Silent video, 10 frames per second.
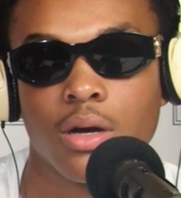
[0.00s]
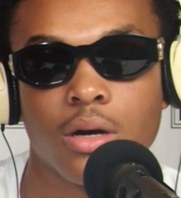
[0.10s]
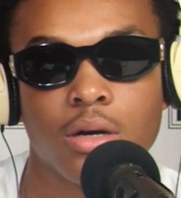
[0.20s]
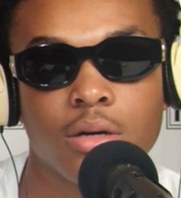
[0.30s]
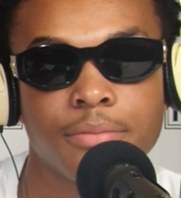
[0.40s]
now.
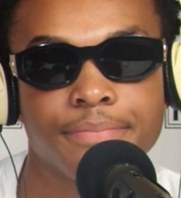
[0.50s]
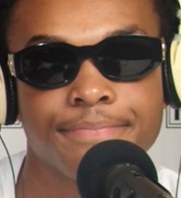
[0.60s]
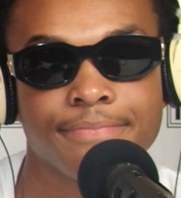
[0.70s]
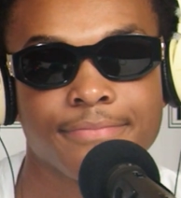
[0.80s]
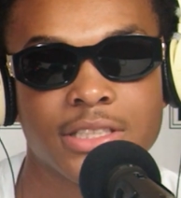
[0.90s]
Um,
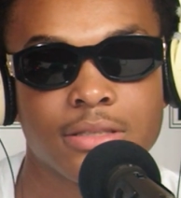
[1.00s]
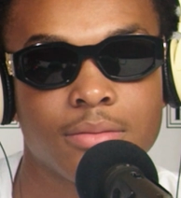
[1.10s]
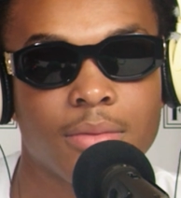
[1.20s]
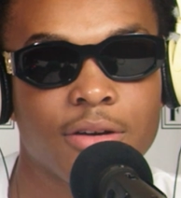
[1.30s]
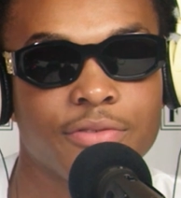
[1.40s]

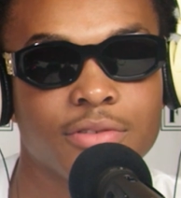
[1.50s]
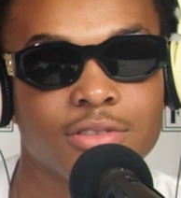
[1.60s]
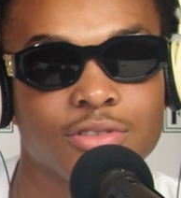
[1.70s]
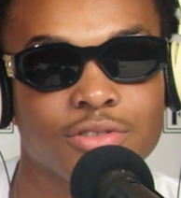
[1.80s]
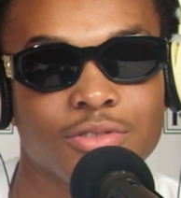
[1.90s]
my
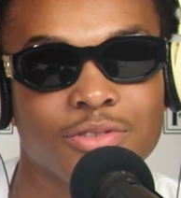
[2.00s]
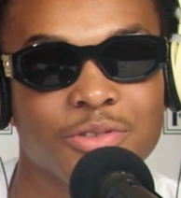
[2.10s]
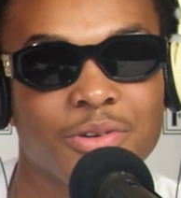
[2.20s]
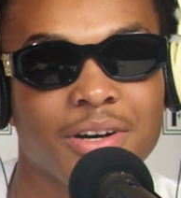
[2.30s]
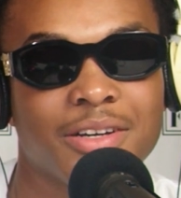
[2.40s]
favorite song,
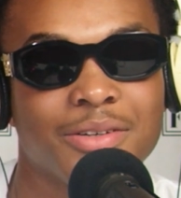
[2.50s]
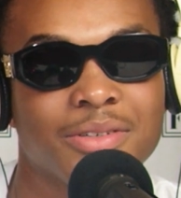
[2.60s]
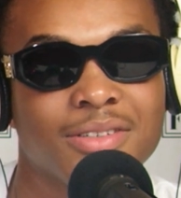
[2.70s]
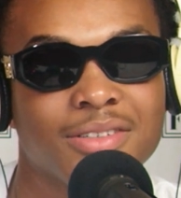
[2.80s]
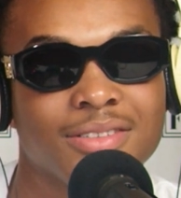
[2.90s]
Quality
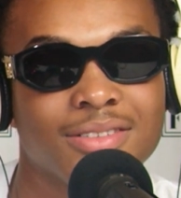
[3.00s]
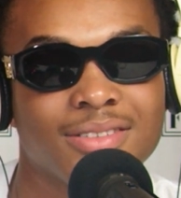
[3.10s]
World